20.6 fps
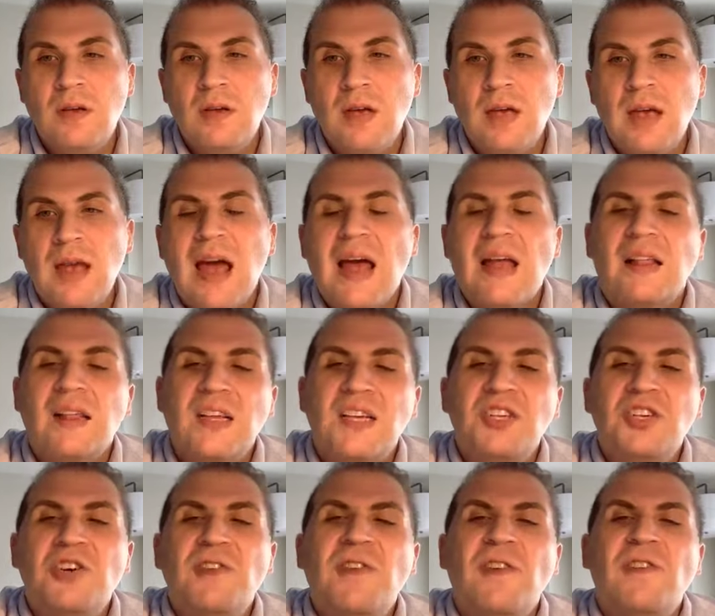At least
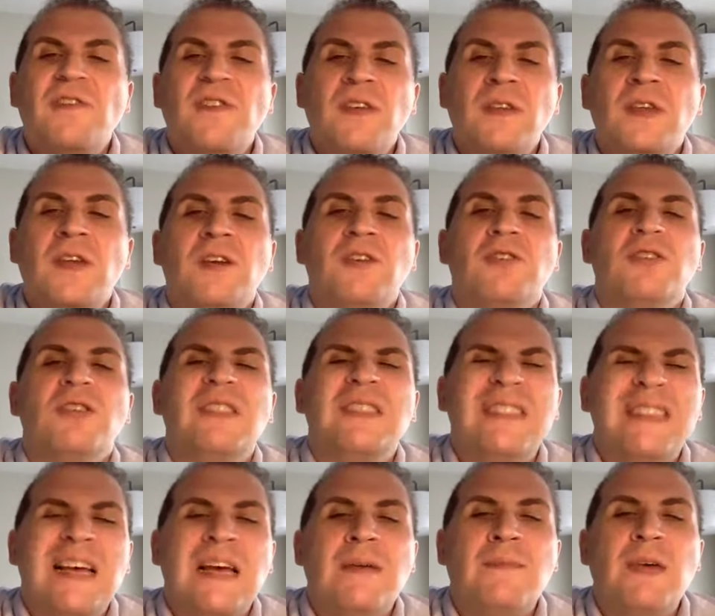you're fulfilling your
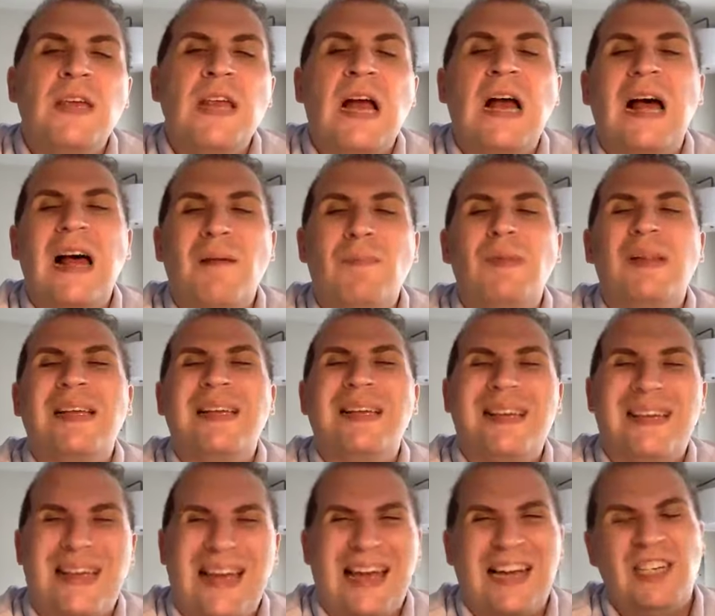assignment
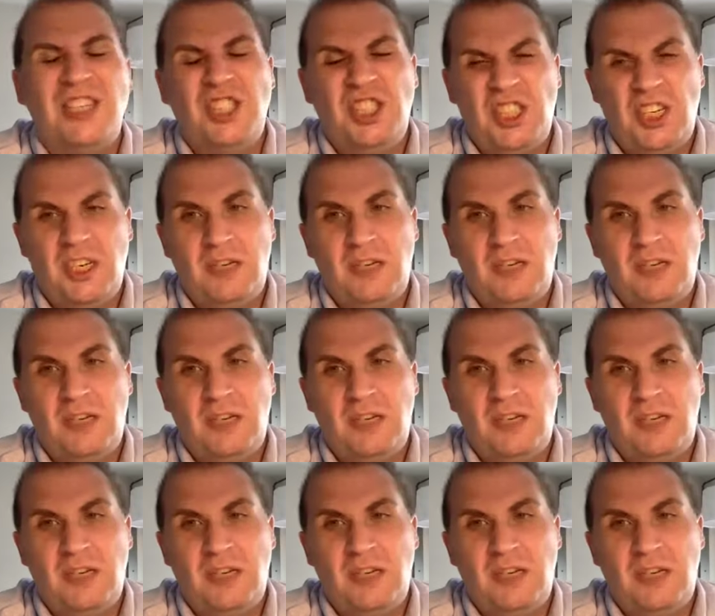obligation.